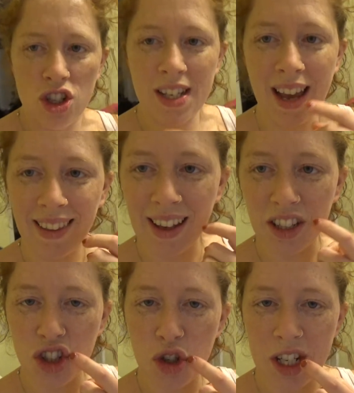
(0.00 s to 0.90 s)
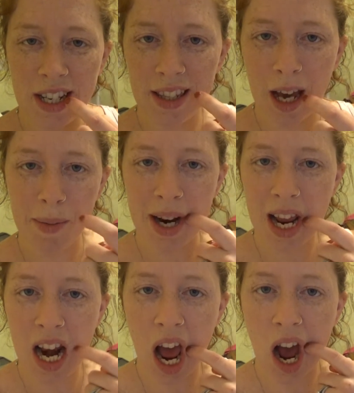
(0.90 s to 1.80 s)
She's got like two teeth coming
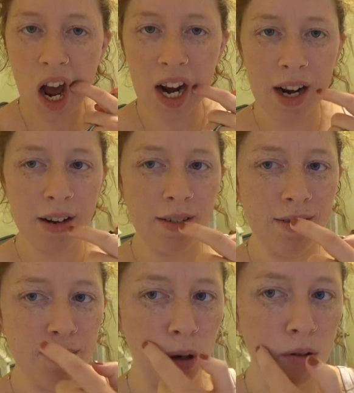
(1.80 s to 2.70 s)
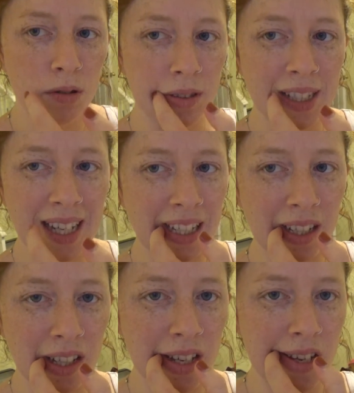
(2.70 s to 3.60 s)
in on, well,
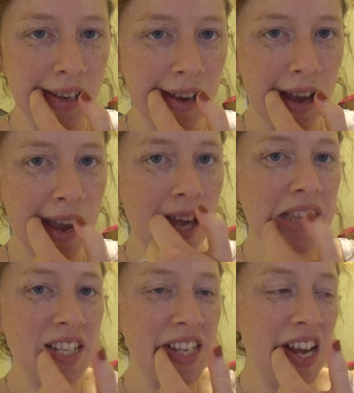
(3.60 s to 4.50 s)
technically, yeah, this